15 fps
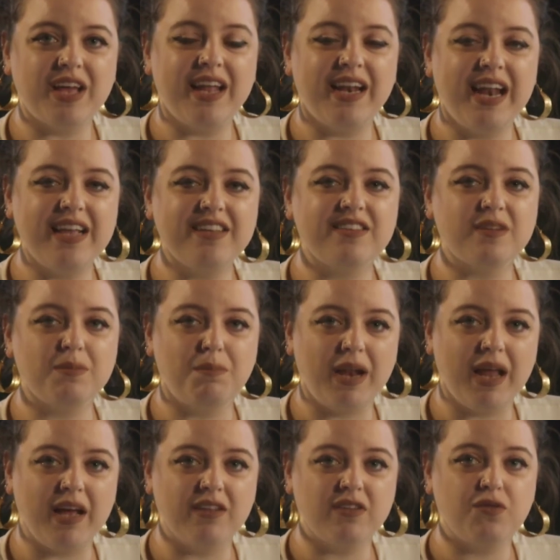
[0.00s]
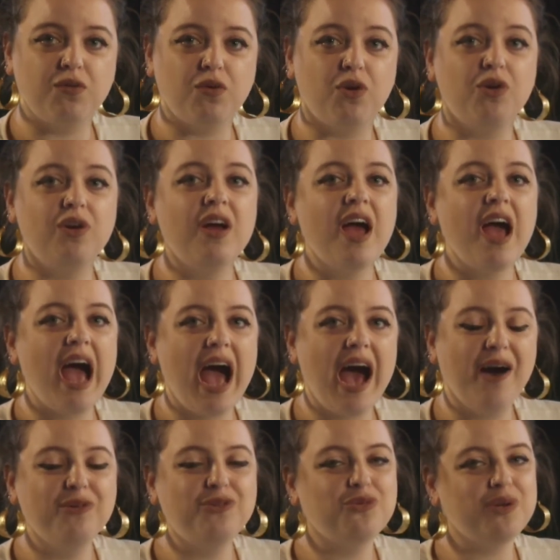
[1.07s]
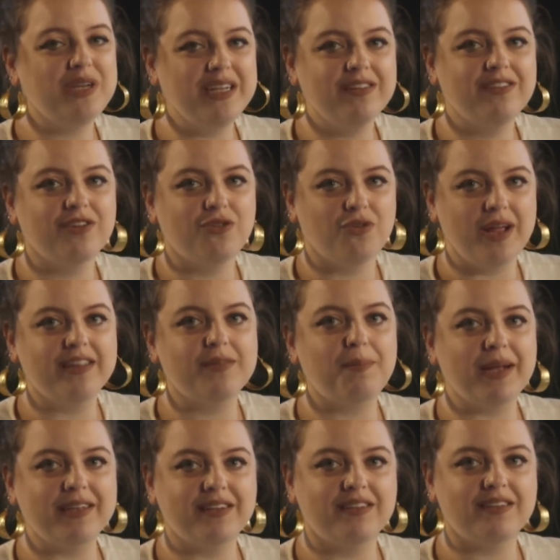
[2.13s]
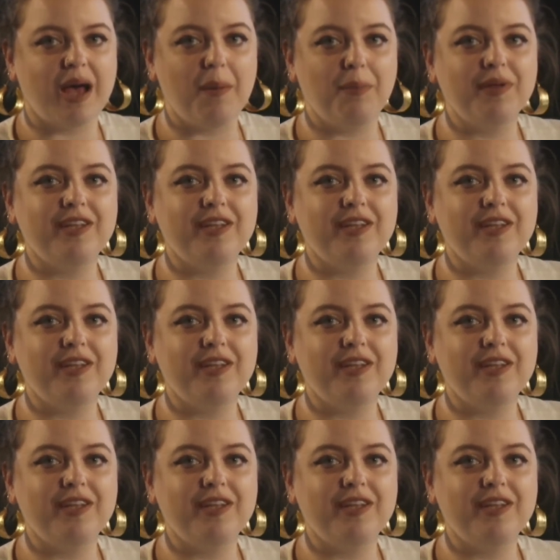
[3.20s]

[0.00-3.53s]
and lesson plans for how to integrate Patatap